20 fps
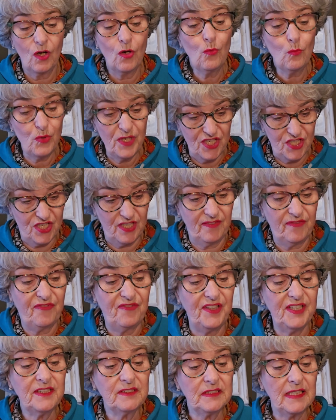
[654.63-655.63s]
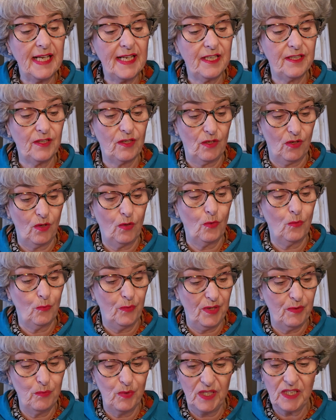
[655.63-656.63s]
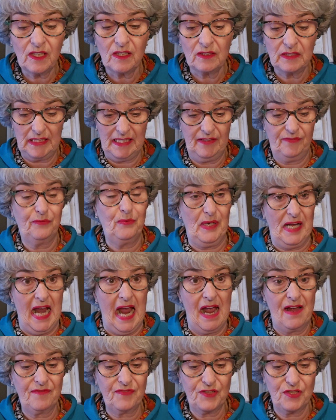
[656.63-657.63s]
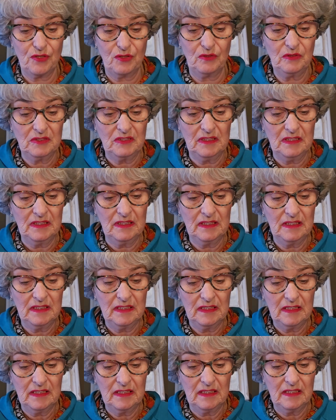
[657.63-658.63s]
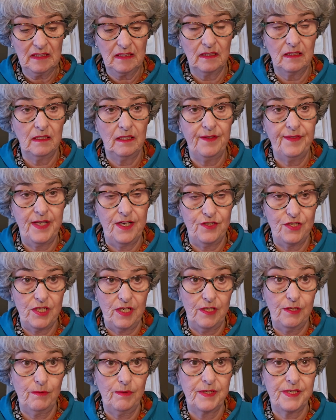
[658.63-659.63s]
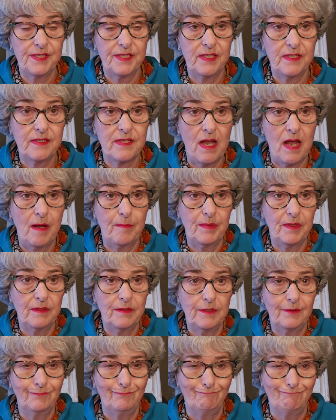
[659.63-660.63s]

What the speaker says: we should feel like we will if we have to. And then January 6th happened.